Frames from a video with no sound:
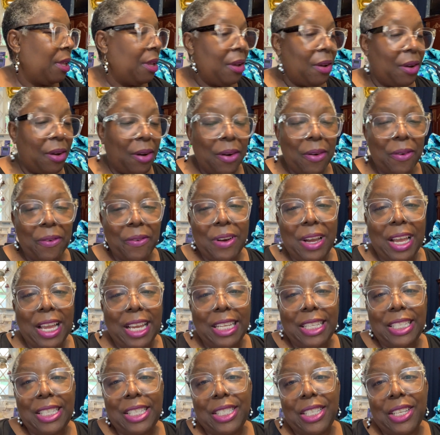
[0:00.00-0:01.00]
All
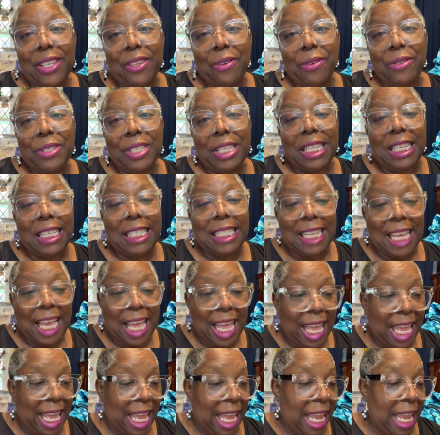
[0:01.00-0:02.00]
right, so
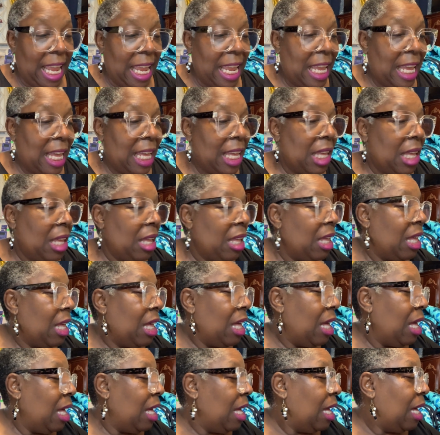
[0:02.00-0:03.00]
today
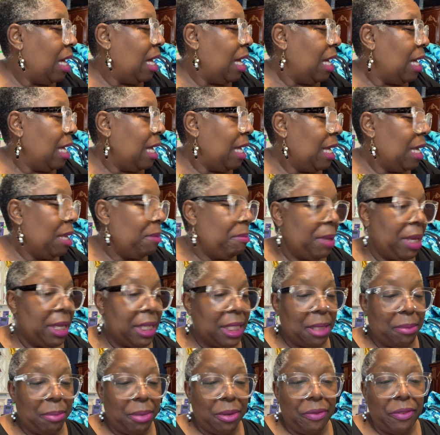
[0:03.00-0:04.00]
I
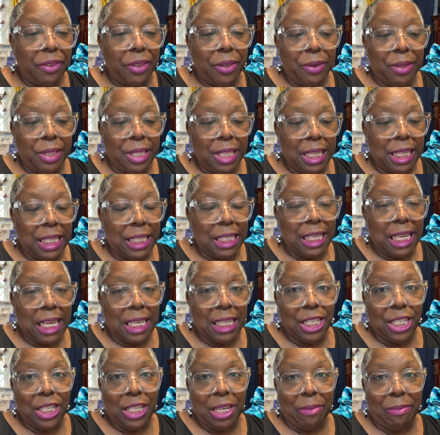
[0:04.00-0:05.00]
picked up a few things at
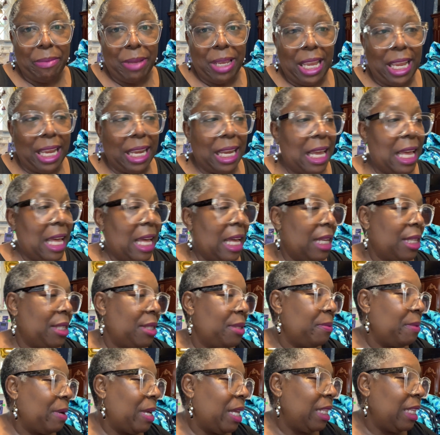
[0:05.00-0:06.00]
shipping,
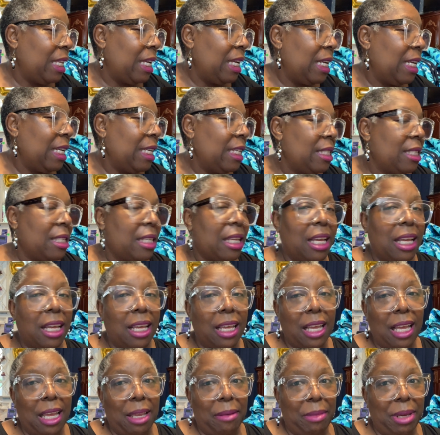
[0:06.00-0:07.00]
as well as
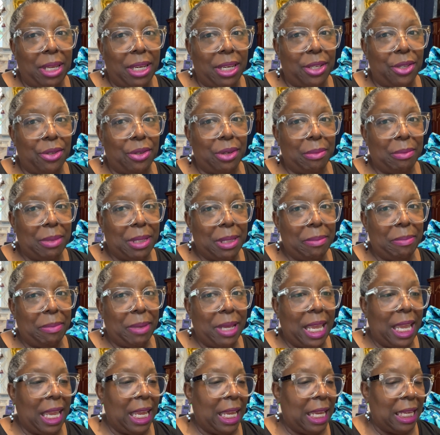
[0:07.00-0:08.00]
I made a trip to
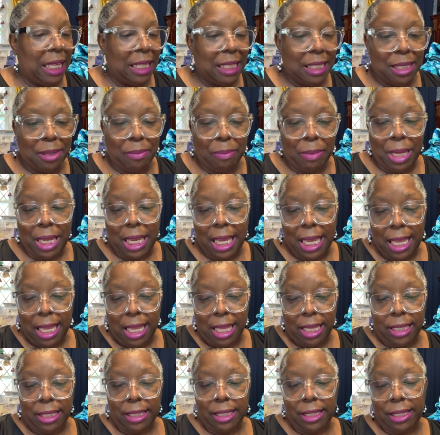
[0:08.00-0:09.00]
Ping's
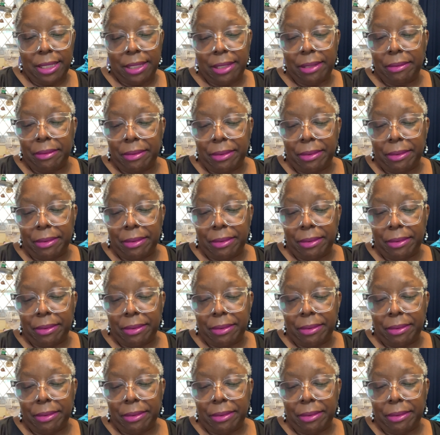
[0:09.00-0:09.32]
because